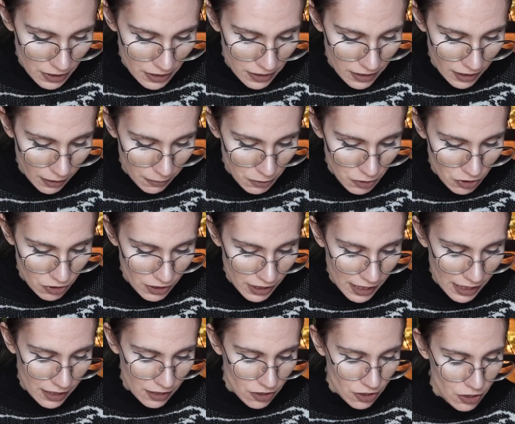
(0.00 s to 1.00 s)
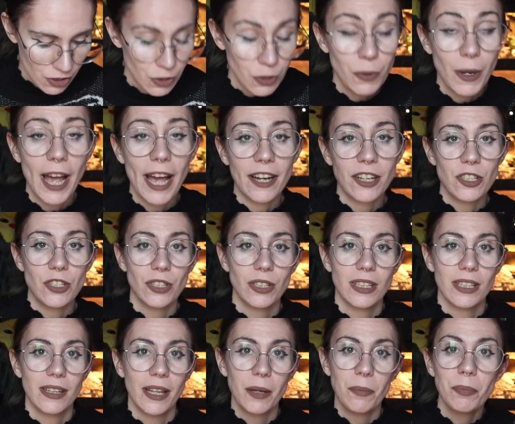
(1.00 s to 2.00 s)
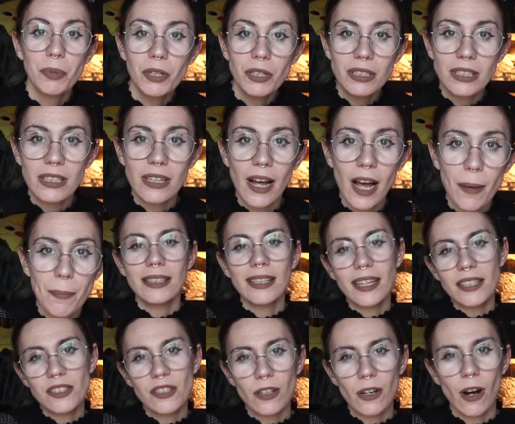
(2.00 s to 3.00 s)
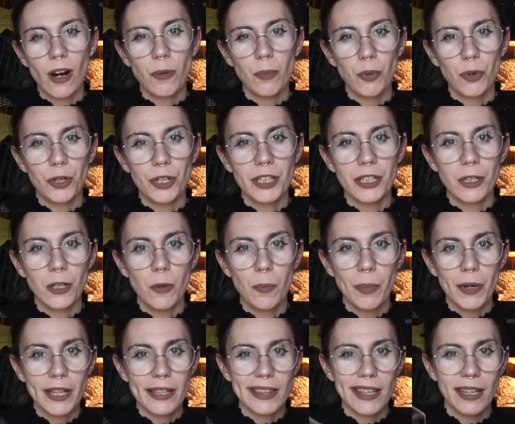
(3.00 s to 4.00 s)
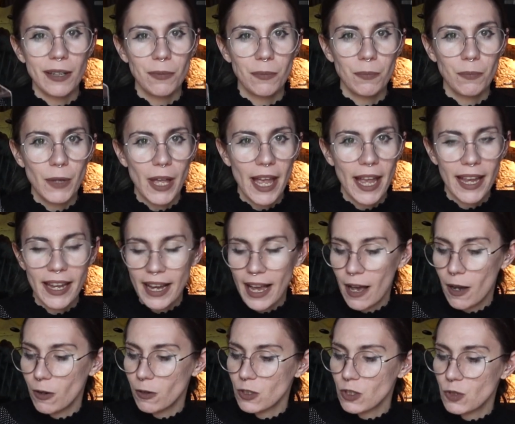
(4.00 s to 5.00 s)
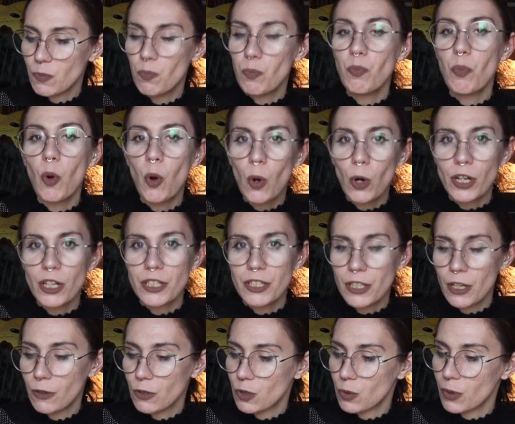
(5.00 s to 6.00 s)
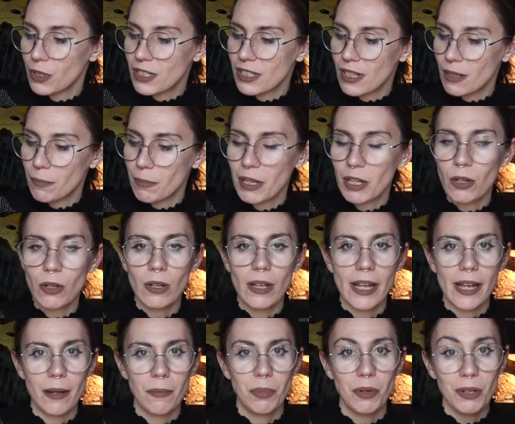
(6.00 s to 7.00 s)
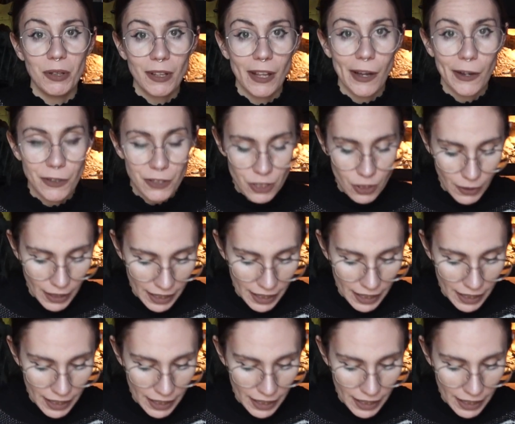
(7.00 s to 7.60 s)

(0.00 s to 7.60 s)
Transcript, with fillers: substrate to actually like build it up. Yes, they're arboreal, but they hang out more so towards the middle and below. So